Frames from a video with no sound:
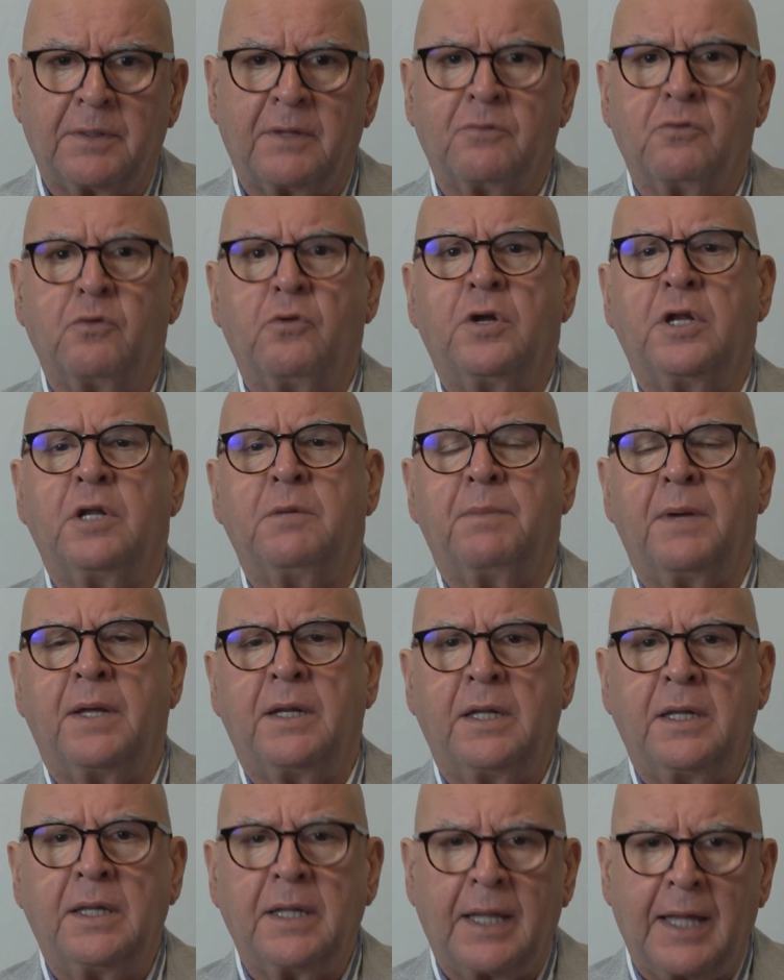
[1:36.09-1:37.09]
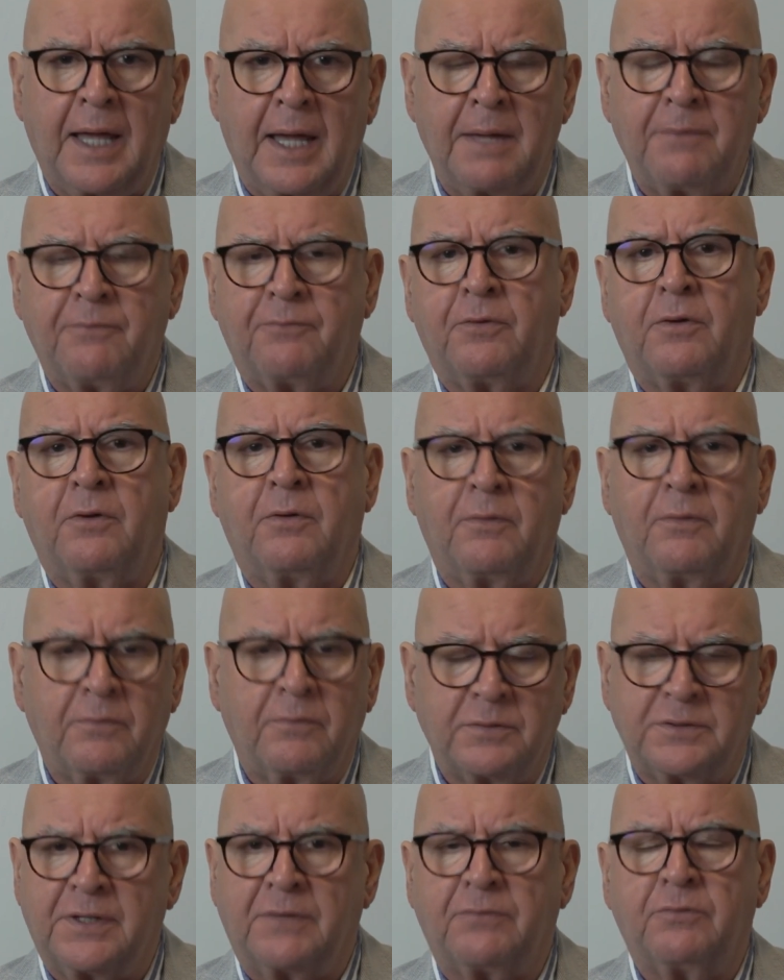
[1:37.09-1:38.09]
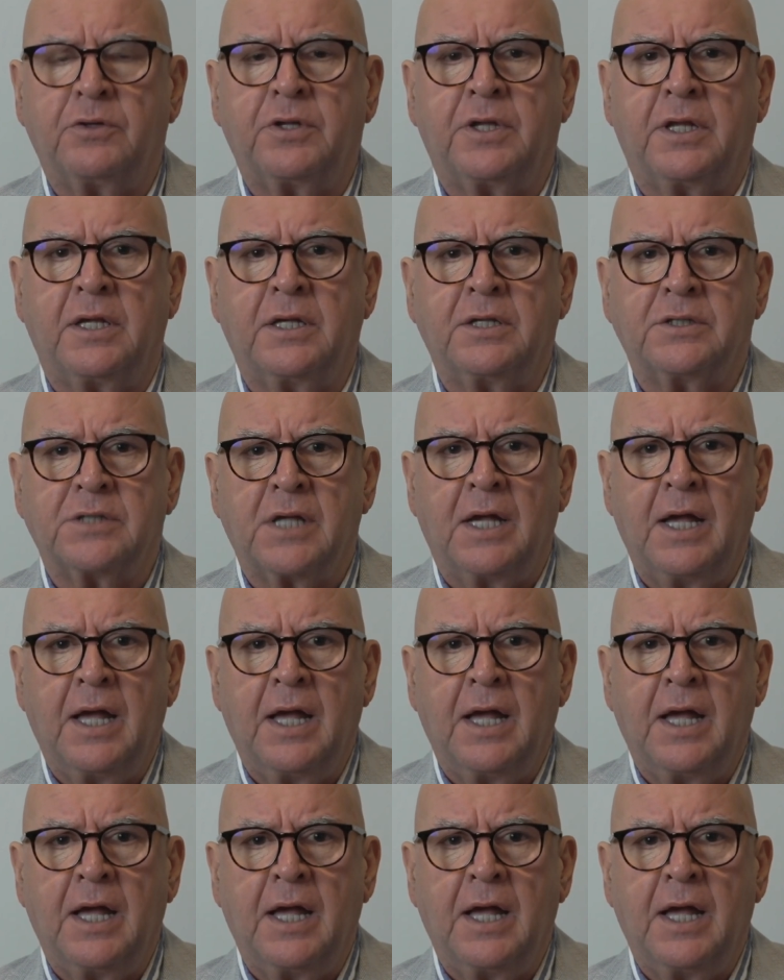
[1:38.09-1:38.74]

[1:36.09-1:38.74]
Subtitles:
They've already been in the game for several years.